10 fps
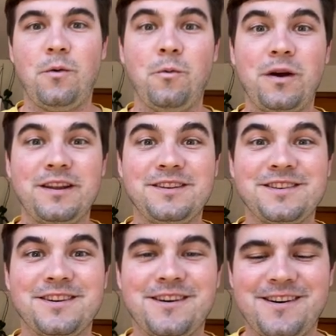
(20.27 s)
One
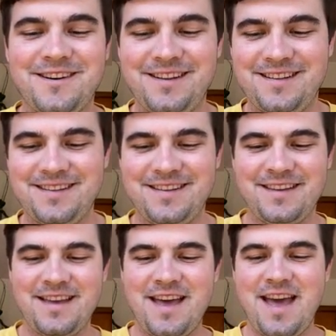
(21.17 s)
Inch Tall.
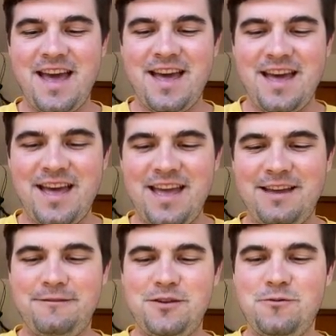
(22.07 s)

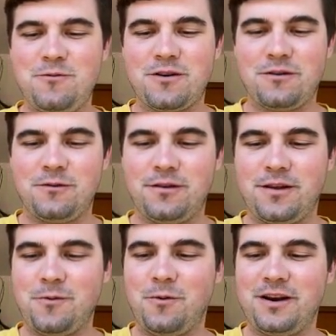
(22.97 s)
If you were
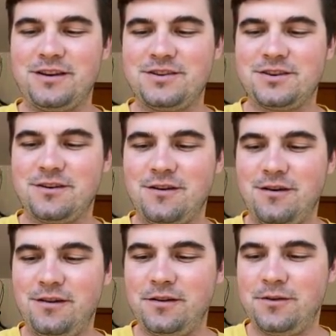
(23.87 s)
only 1 inch
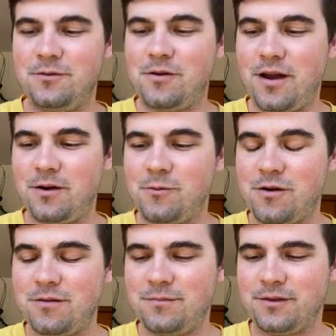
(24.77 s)
tall, you'd ride a
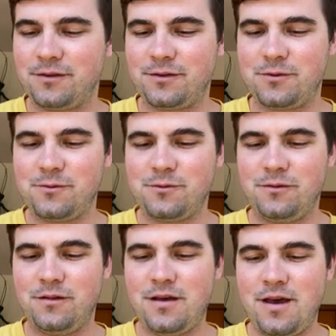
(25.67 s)
worm to
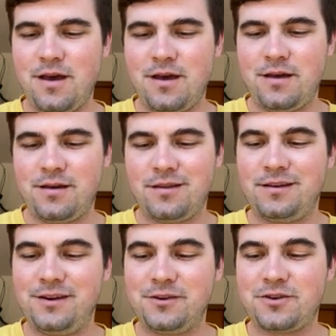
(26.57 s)
school. The
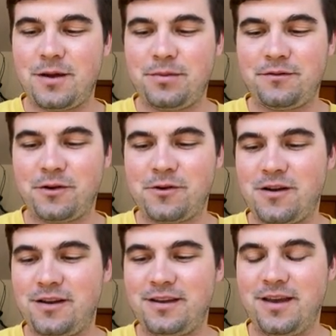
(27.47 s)
teardrop of a
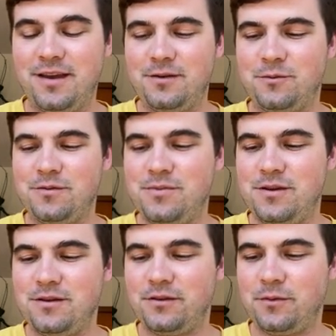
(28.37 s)
crying ant would be
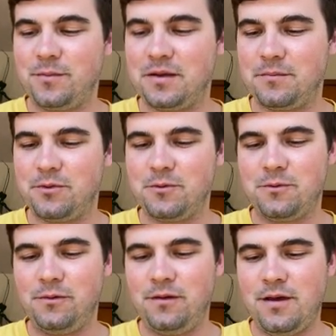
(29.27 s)
your swimming
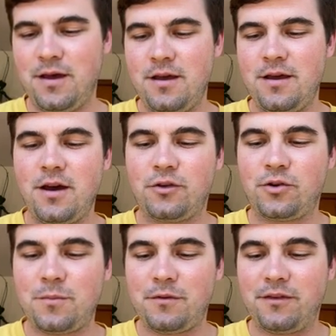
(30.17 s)
pool. A
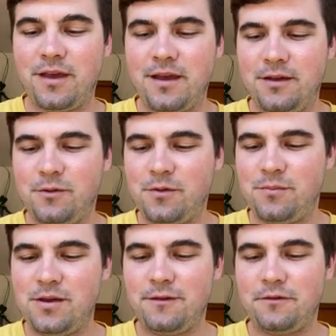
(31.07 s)
crumb of cake would
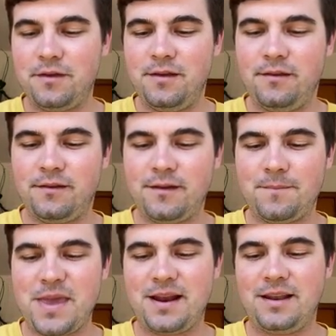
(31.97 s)
be a feast
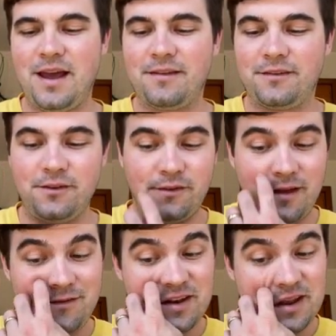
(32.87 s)
and last you
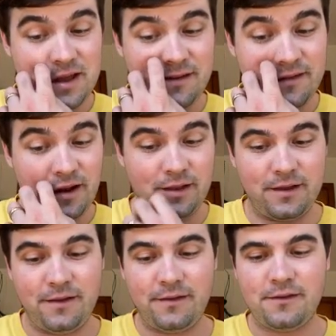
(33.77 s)
7 days at
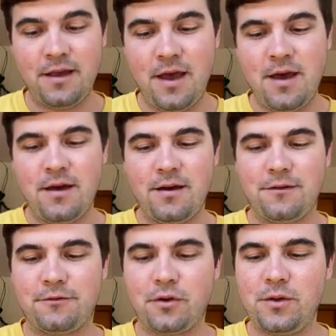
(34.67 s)
least. A
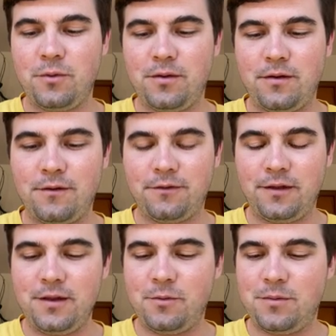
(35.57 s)
flea
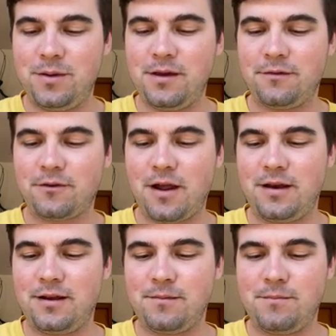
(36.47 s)
would be a
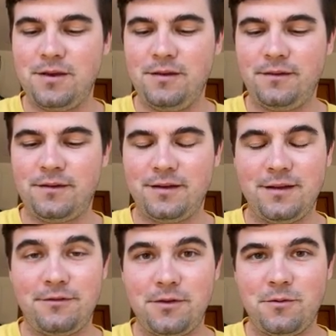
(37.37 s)
frightening beast
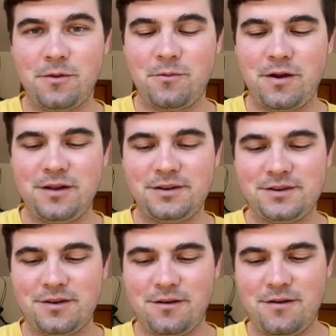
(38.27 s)
if you were 1
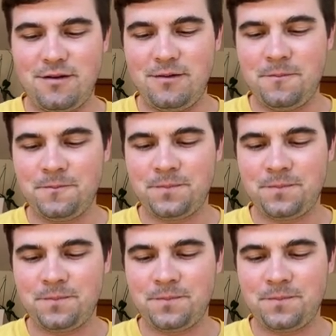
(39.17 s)
inch tall.